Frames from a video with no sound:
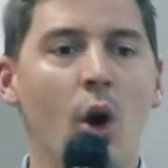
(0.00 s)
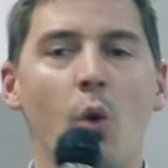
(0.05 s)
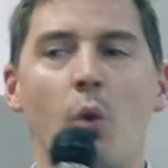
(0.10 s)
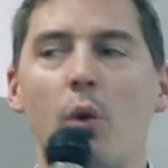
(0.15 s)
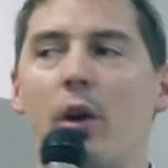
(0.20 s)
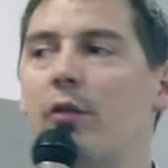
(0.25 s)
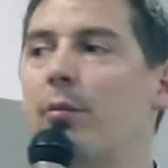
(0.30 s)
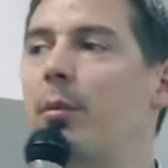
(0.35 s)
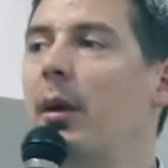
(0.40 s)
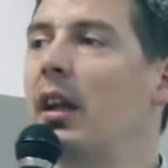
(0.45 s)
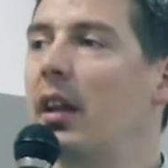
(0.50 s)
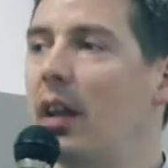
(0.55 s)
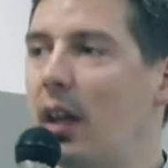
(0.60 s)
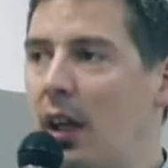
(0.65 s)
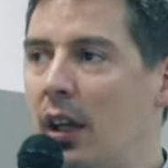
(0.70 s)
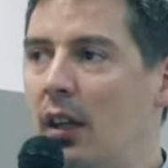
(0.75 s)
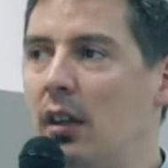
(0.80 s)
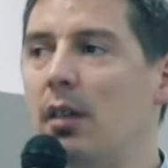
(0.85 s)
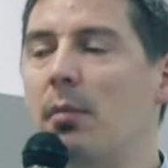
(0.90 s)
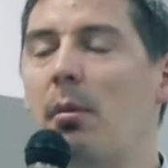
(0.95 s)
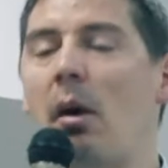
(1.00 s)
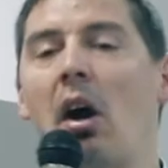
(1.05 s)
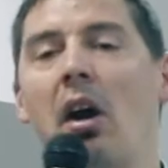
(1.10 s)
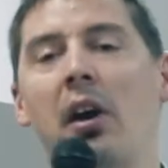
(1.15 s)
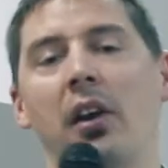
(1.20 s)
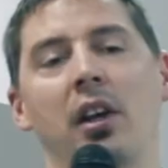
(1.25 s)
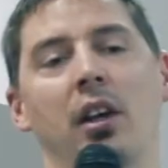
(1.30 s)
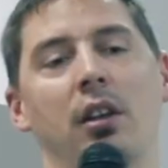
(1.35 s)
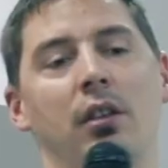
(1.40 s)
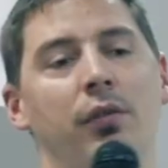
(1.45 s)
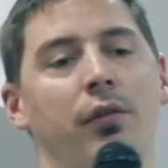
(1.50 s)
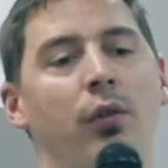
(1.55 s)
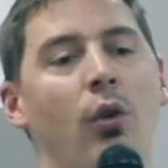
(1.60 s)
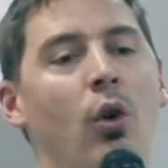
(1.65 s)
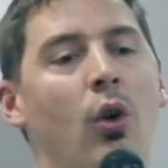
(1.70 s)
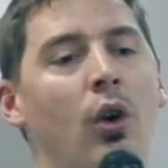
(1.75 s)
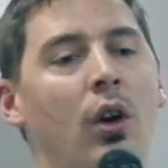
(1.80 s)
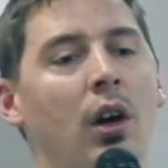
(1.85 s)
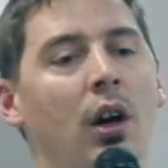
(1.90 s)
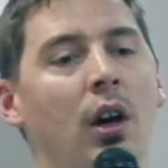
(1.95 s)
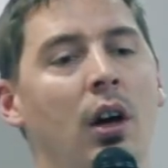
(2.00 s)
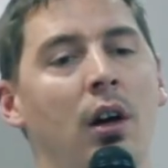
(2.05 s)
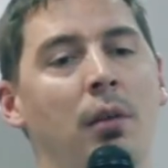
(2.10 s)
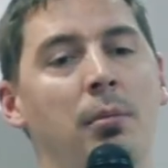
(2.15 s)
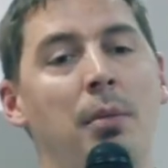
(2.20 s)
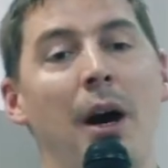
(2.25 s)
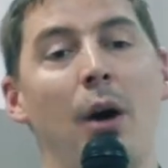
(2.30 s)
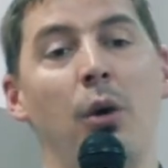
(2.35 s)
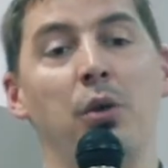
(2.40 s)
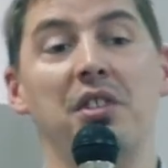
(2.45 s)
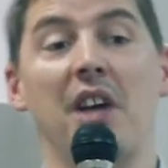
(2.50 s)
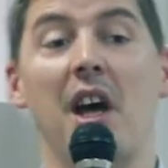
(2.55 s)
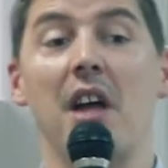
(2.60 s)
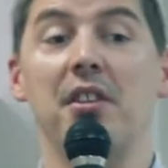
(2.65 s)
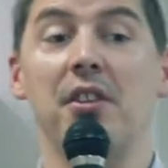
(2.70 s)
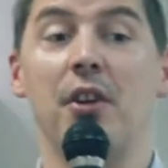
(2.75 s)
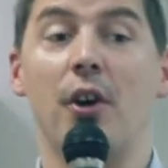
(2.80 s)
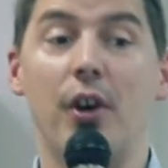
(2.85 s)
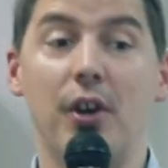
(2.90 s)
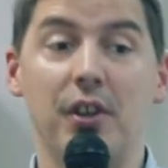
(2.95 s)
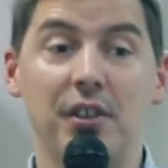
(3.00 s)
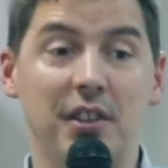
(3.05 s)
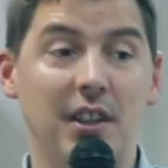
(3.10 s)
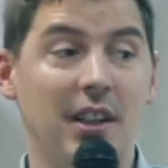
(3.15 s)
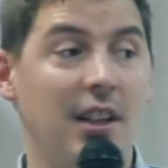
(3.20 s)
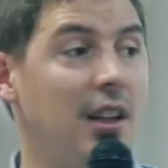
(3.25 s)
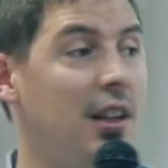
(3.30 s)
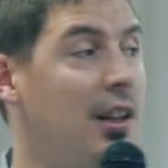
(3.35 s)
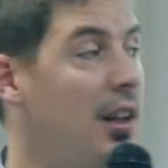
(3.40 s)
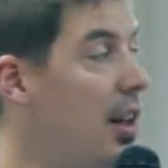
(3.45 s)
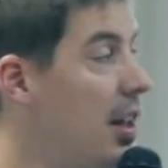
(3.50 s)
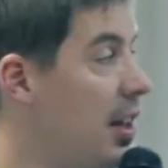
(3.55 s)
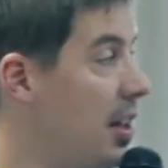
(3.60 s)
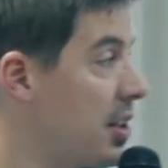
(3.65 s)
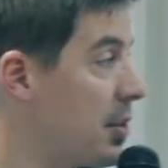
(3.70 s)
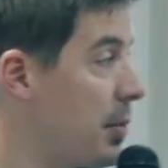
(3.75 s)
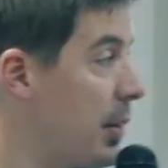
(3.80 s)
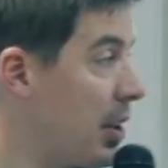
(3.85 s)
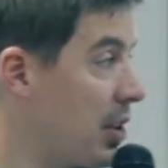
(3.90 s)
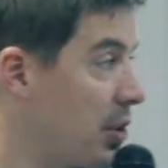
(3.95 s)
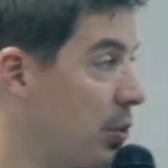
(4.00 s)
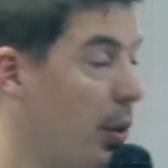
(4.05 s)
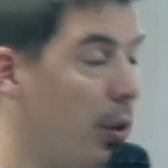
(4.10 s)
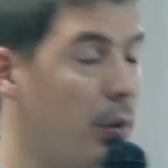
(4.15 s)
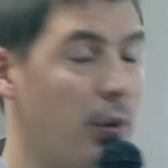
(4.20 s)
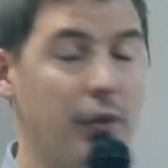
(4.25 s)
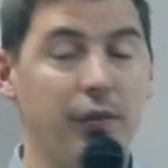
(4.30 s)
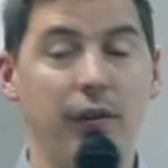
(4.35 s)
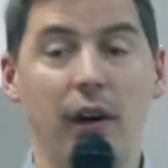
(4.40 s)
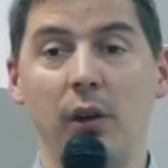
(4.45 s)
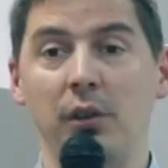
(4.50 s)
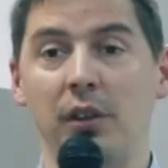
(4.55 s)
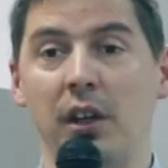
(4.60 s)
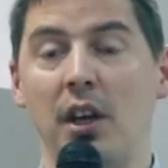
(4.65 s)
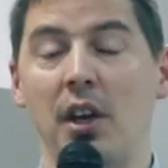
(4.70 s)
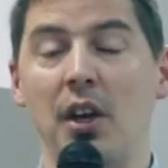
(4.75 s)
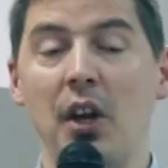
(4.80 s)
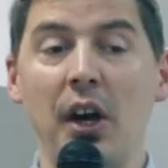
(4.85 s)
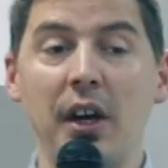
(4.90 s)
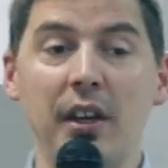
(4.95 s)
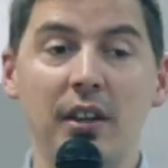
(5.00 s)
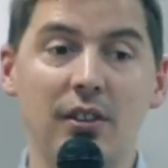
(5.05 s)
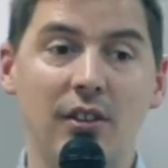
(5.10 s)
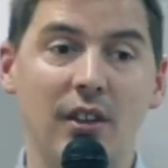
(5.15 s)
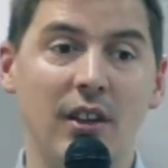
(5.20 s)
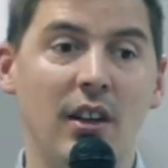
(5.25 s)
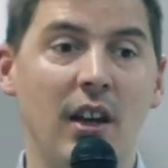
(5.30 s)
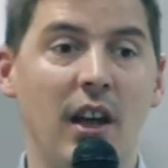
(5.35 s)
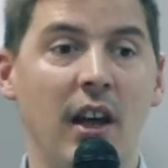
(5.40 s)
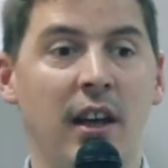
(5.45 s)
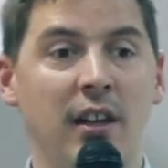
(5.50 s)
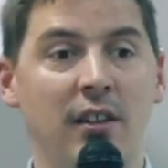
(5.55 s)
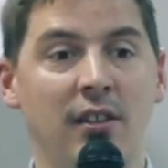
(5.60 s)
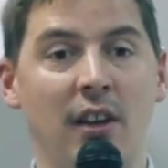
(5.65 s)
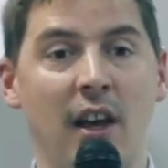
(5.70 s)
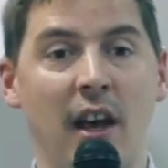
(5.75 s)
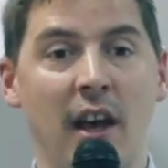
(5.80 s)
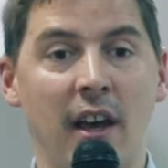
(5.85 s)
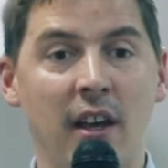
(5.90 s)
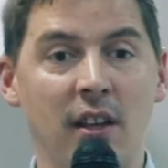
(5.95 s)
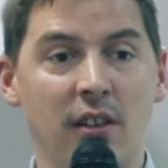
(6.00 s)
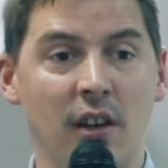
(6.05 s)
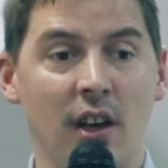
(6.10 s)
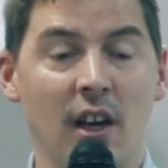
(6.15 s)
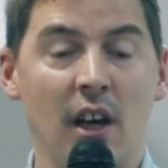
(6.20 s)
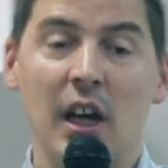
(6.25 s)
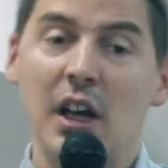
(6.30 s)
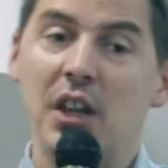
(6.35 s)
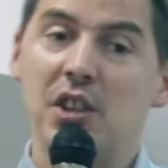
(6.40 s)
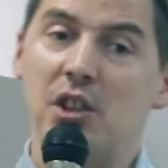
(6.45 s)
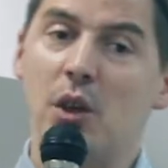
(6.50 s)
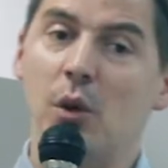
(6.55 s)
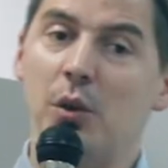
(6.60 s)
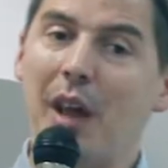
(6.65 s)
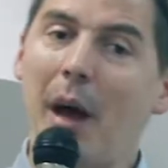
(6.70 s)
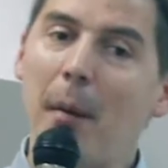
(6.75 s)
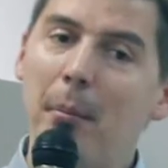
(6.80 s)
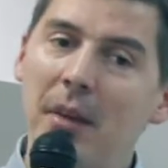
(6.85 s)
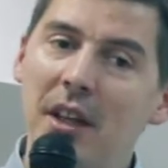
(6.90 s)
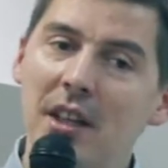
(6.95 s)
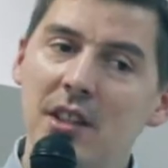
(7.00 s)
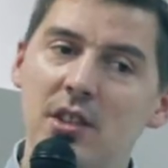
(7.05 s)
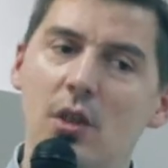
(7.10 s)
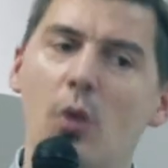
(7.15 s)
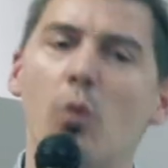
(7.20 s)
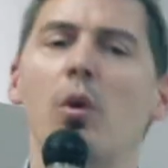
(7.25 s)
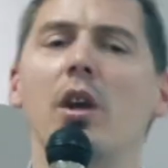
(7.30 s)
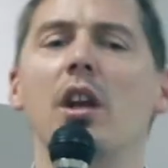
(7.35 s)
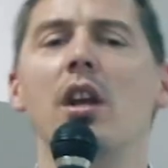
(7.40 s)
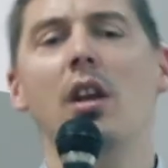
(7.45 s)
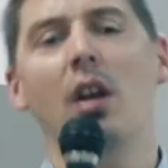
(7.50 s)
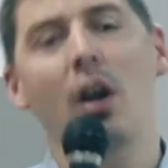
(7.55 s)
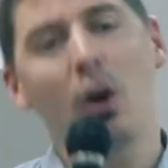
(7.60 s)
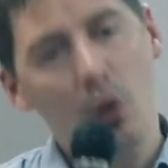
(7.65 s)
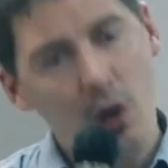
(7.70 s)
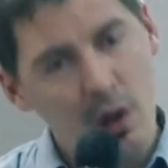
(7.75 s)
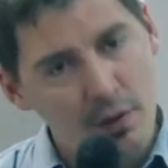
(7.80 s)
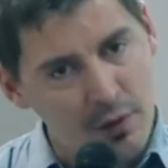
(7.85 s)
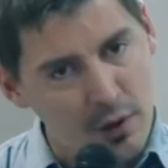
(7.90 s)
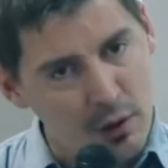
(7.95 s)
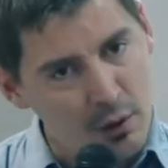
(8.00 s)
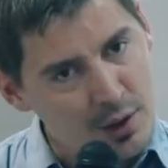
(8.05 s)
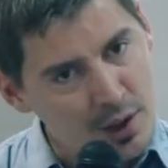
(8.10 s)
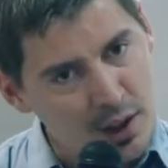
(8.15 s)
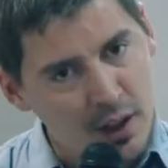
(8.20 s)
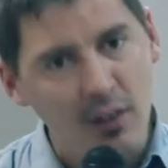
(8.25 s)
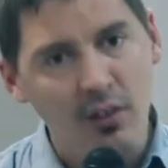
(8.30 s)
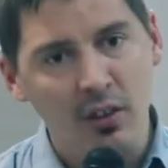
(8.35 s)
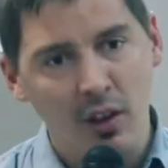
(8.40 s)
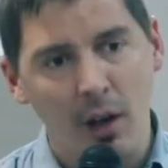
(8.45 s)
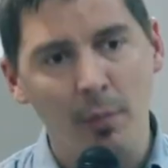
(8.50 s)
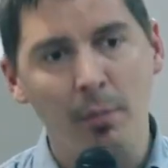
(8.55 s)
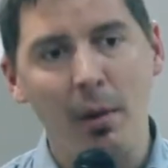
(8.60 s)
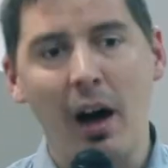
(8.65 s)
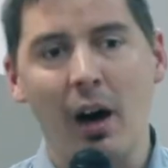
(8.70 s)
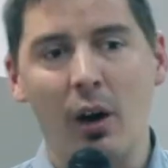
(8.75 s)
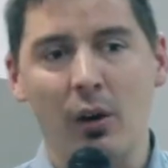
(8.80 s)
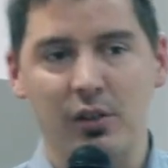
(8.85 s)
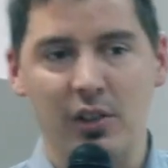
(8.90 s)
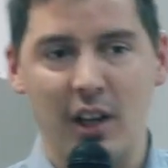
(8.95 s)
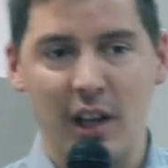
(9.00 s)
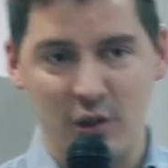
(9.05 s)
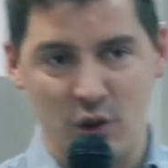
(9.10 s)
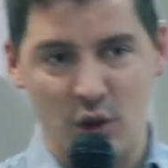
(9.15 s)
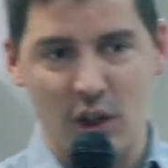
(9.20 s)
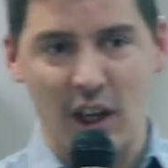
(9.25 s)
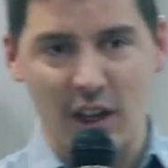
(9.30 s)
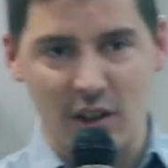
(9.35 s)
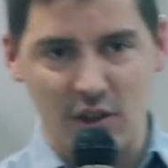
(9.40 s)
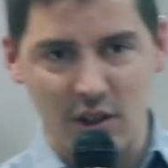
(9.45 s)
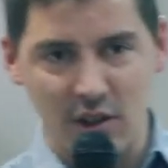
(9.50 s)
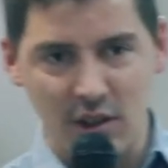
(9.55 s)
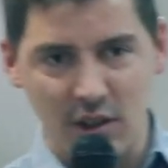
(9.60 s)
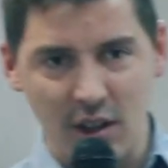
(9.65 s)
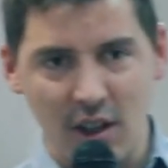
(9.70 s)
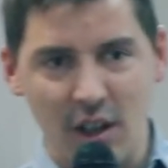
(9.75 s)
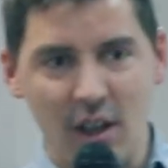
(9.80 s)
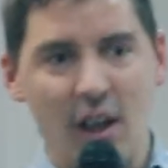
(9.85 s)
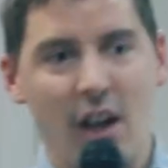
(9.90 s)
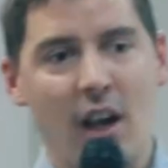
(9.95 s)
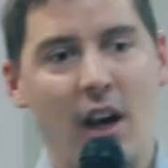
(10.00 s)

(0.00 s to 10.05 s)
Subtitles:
We've been in the market for about 30 years, because we were founded in 1988. So that means we know a few things about education.